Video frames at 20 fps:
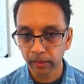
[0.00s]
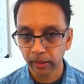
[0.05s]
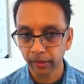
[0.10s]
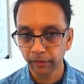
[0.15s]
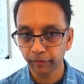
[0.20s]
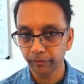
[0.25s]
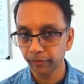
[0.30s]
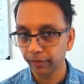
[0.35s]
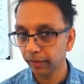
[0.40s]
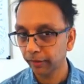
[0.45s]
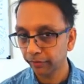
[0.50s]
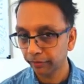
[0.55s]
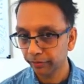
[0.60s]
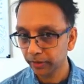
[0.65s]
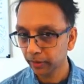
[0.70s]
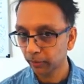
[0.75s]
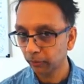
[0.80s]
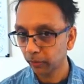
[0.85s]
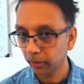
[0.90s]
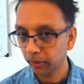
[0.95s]
If
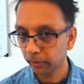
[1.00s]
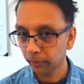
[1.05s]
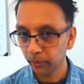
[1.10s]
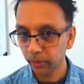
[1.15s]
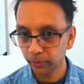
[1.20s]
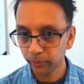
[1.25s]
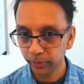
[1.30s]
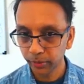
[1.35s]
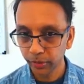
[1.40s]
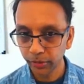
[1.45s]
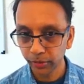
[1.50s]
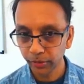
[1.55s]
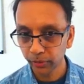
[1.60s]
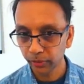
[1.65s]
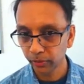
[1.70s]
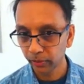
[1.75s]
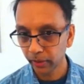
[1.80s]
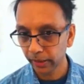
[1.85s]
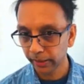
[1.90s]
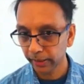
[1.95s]
someone would
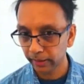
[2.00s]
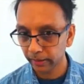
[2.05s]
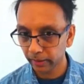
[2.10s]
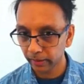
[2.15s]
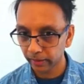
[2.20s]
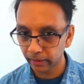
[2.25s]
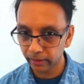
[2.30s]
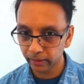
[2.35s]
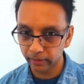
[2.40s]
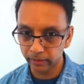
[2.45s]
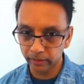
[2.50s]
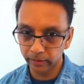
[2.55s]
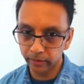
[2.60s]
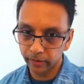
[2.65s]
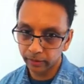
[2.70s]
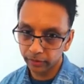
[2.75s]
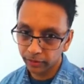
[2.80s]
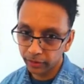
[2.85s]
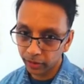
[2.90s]
do like a